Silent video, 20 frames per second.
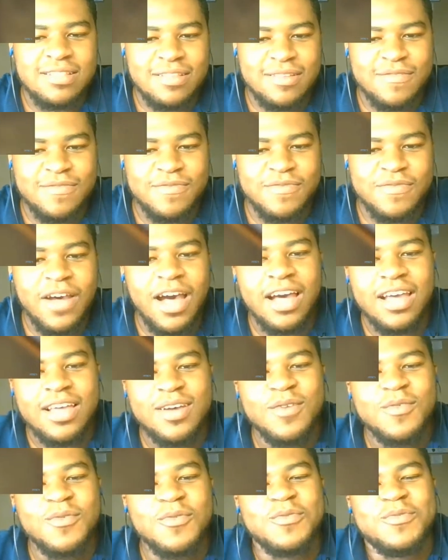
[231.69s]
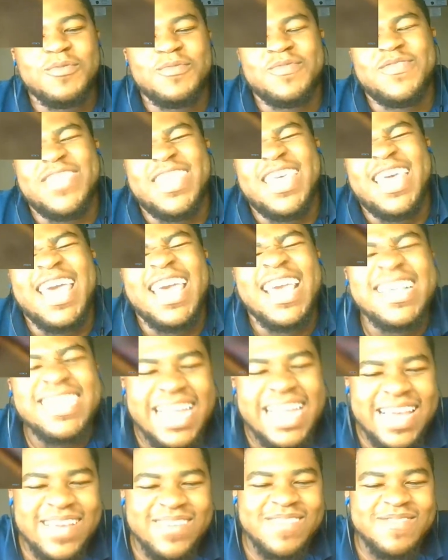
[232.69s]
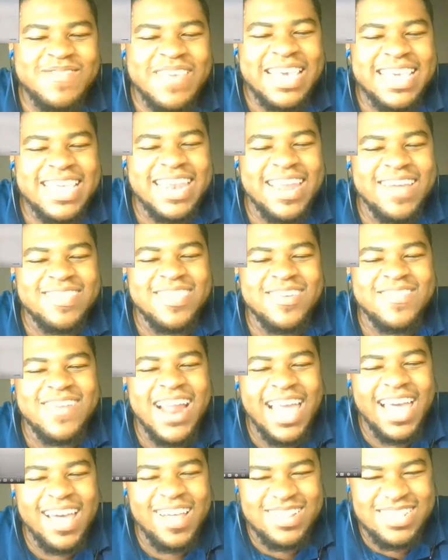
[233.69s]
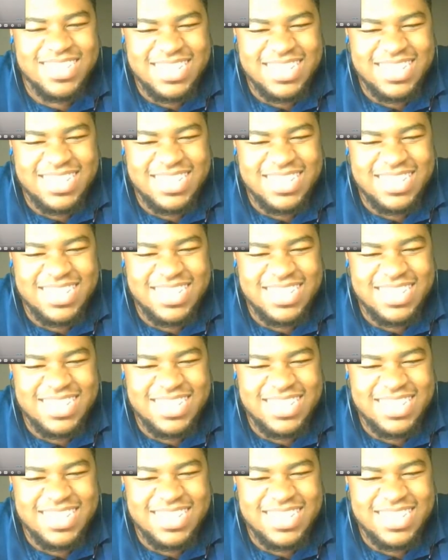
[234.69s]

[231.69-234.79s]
fuck. He didn't even make it off the ground.